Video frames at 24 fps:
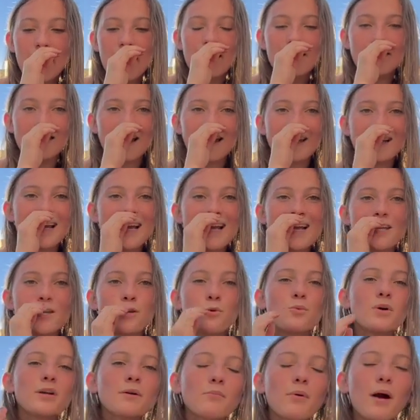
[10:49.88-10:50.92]
that you
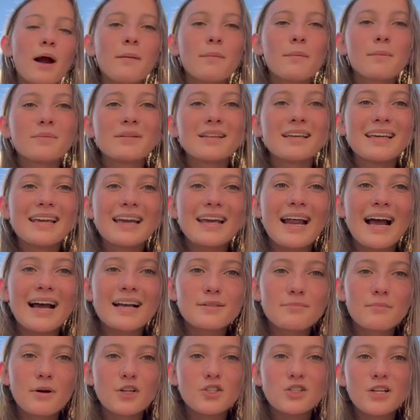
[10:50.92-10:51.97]
wouldn't probably get
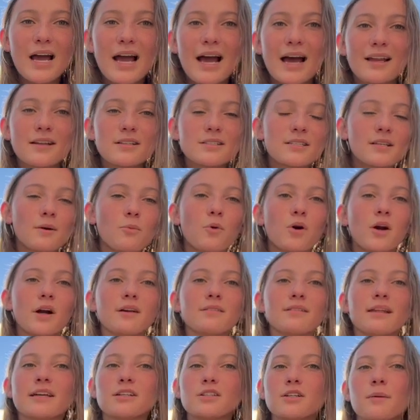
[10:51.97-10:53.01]
as much at somewhere
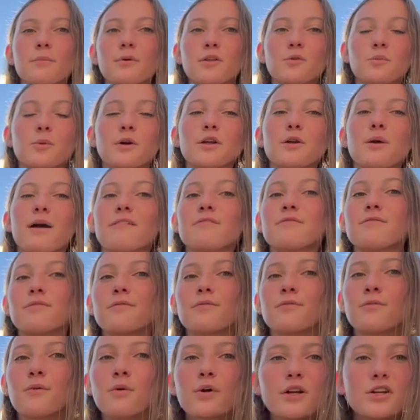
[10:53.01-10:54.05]
like Dartmouth, where you have
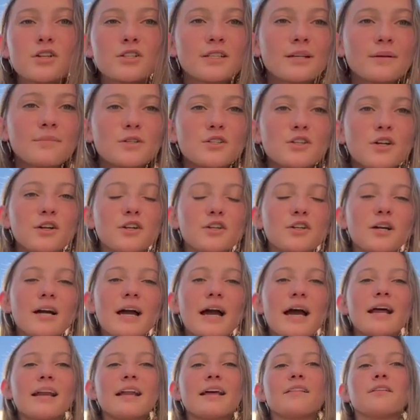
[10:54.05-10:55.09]
4 years to complete your
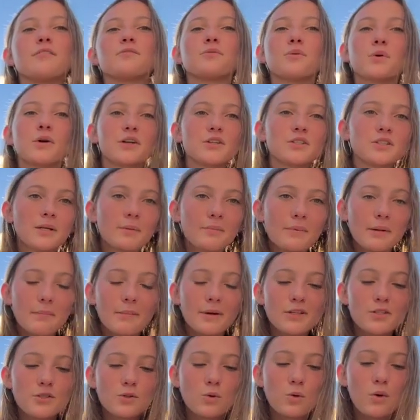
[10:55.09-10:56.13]
undergrad and then 4 years to complete
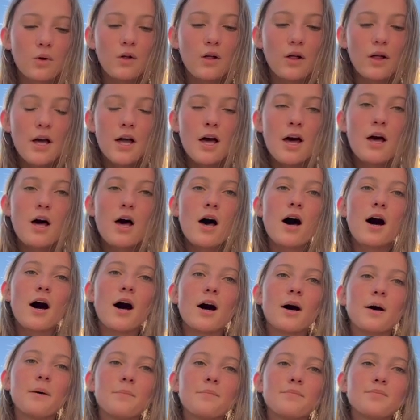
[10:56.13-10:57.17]
med school.
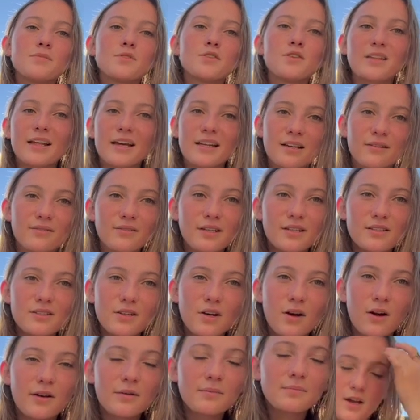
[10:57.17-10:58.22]
So that definitely is a
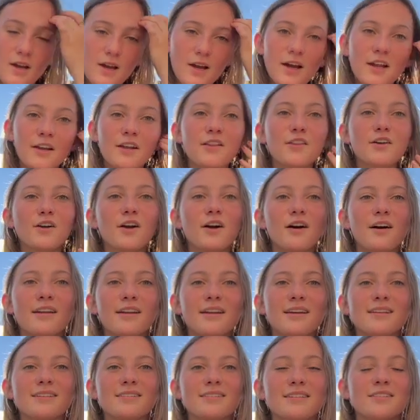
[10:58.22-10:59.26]
con. Another con
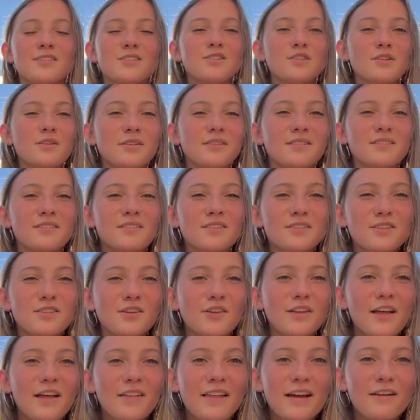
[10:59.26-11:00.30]
is it's still
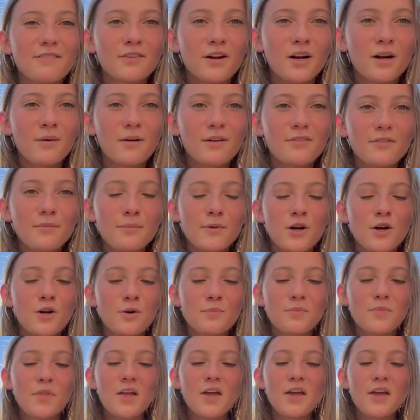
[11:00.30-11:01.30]
not that far away from home.